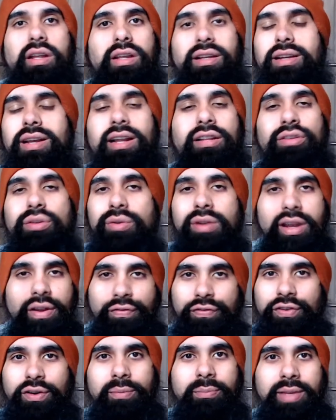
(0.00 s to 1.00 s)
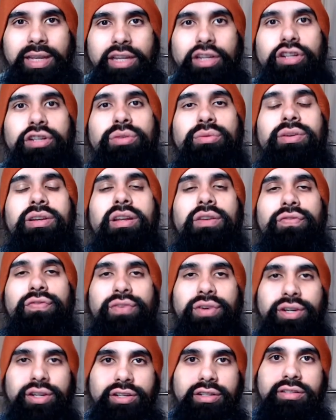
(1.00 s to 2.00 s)
You're not doing it for me. You're doing it for
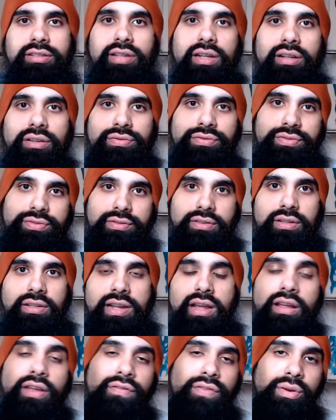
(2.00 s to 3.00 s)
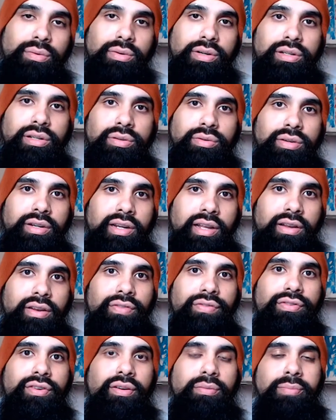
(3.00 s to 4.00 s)
yourself. Now, if you were doing it
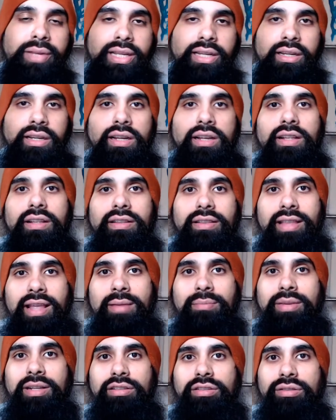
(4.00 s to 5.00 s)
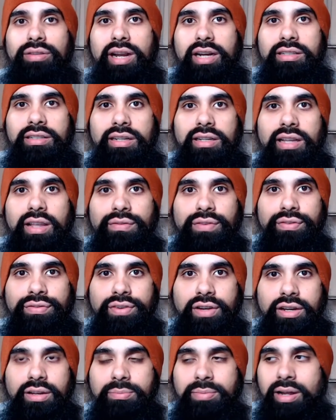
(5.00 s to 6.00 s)
for me, that means you actually give a
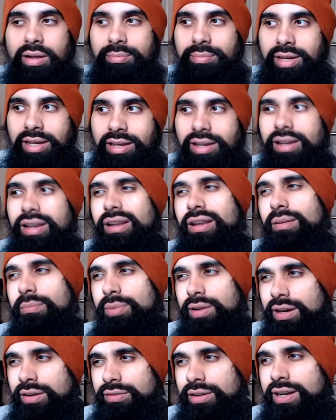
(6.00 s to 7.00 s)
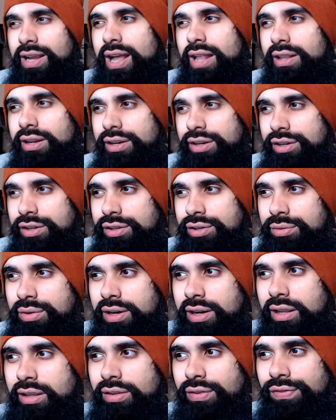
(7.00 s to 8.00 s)
fuck about me. But in reality, you're doing
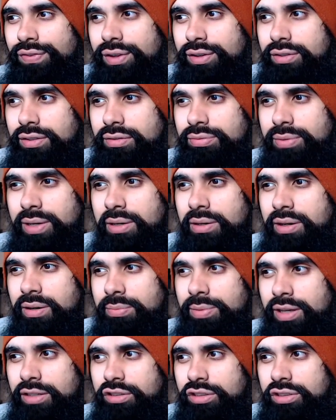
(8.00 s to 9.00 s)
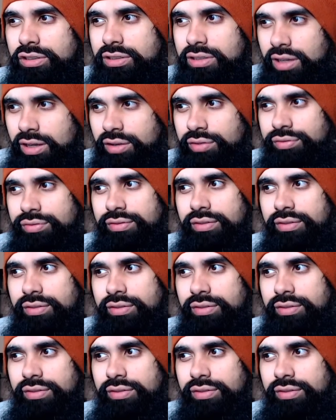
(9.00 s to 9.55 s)
this to feel better about yourself.